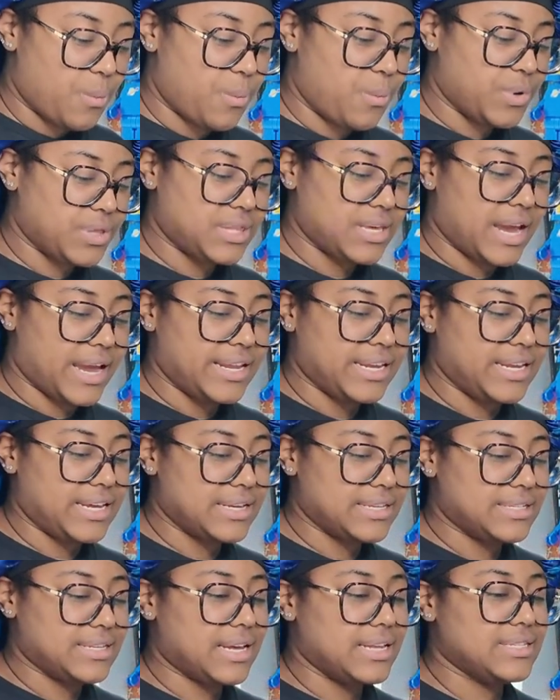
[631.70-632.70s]
with the
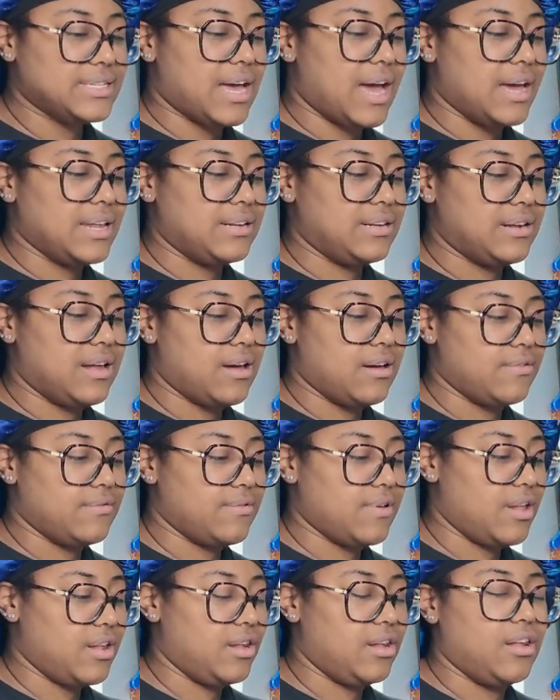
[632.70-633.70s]
idea sets, I
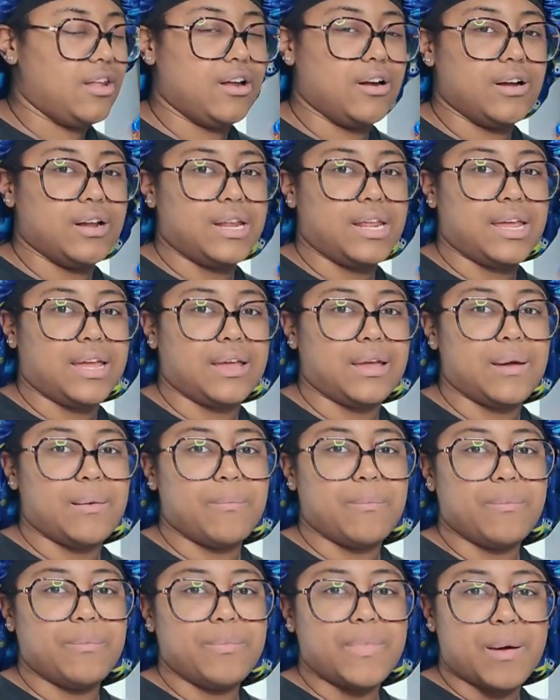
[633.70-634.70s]
love learning
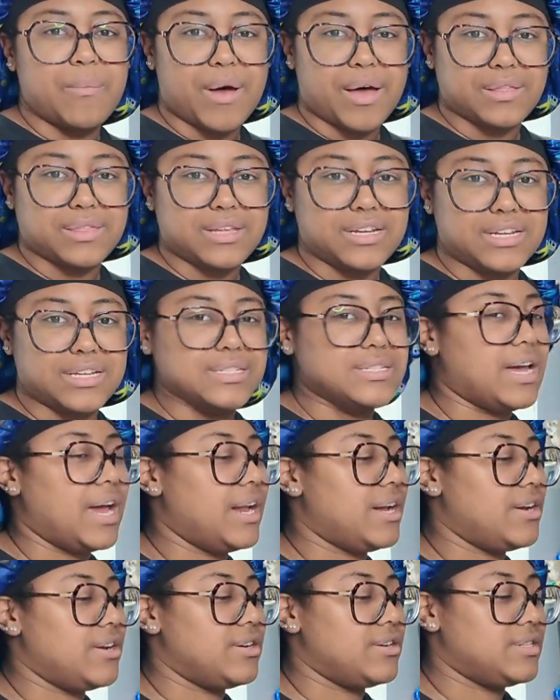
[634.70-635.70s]
about the
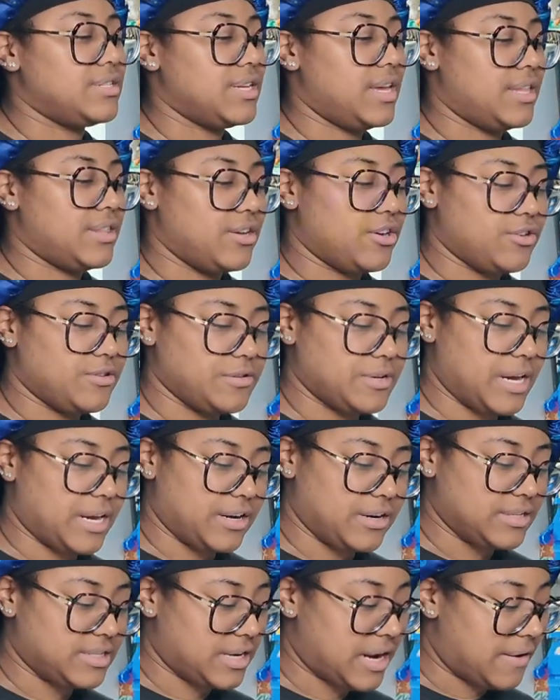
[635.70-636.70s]
designers and the
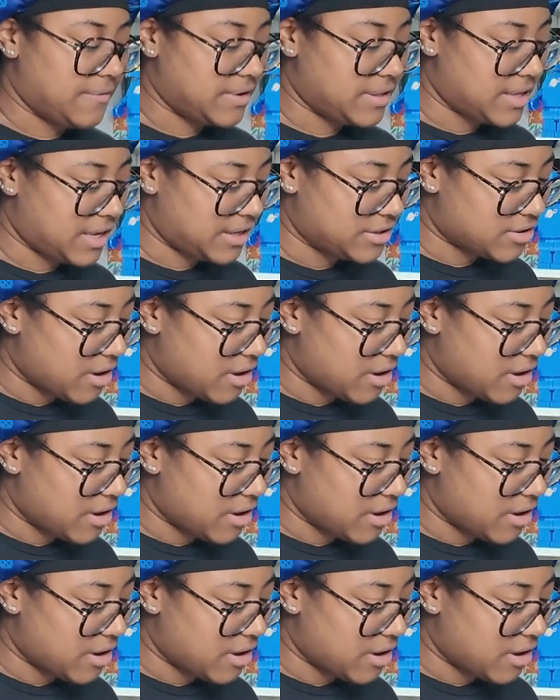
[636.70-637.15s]
creators and everything.